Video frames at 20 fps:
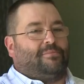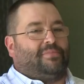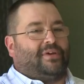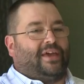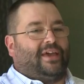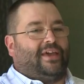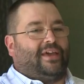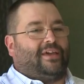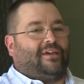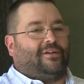
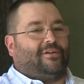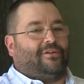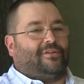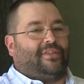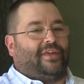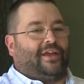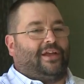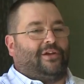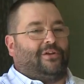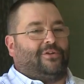pay. Are
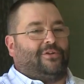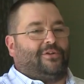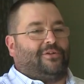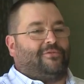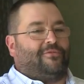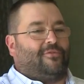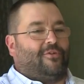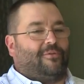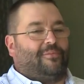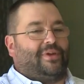they going to
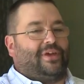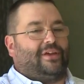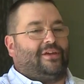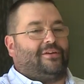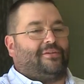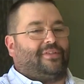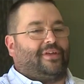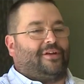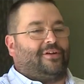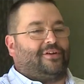refer me? Are
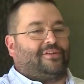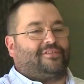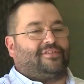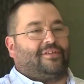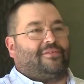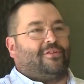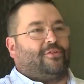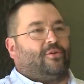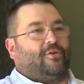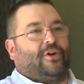they going to
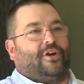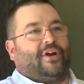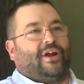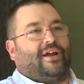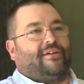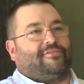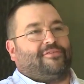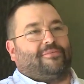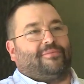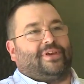send a lawyer
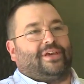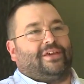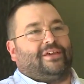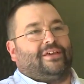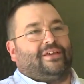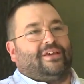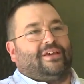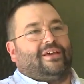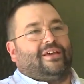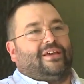after me?
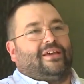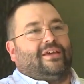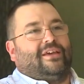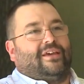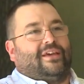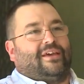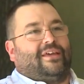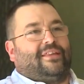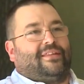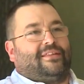
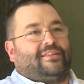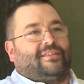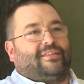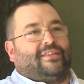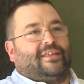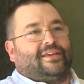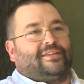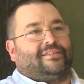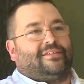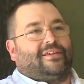And
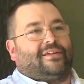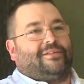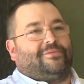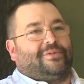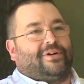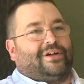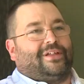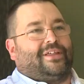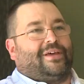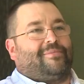I said,
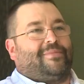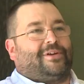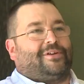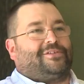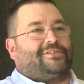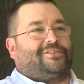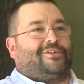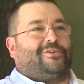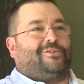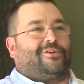well, I better
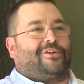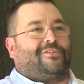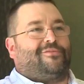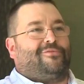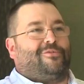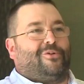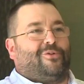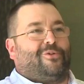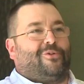start looking for a